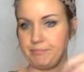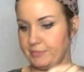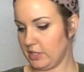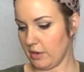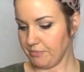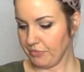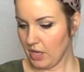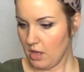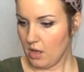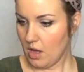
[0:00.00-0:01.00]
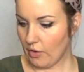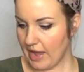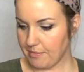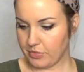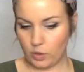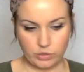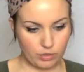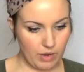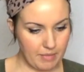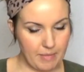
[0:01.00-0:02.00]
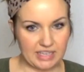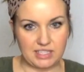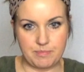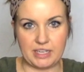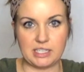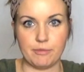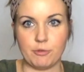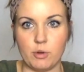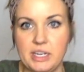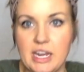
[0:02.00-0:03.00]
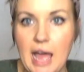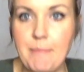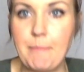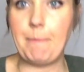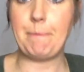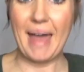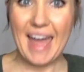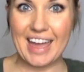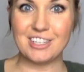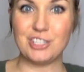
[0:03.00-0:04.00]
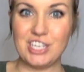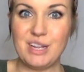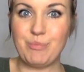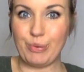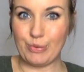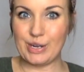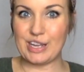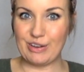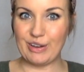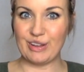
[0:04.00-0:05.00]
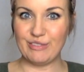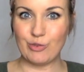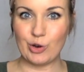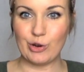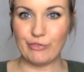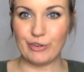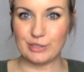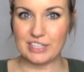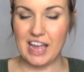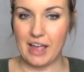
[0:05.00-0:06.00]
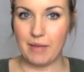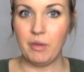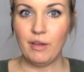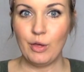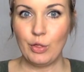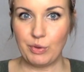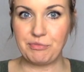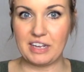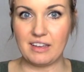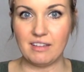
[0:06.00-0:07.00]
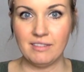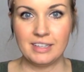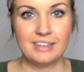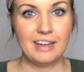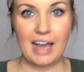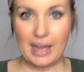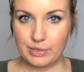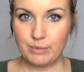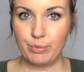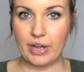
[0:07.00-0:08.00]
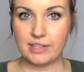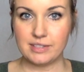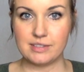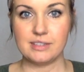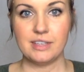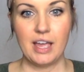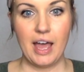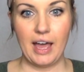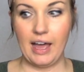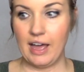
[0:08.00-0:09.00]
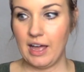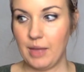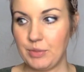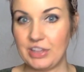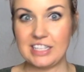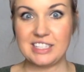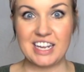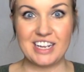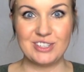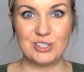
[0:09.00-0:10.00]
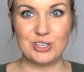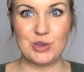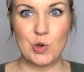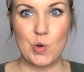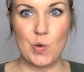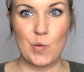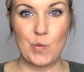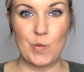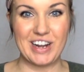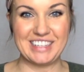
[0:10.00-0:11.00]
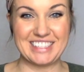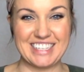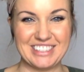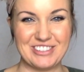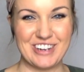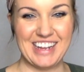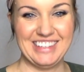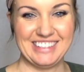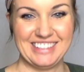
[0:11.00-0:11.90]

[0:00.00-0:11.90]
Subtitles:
So, okay, those are what my bestie picked up for me. Not bad. She did pretty good for her first time thrifting. I was impressed. Let's get into what I did yesterday.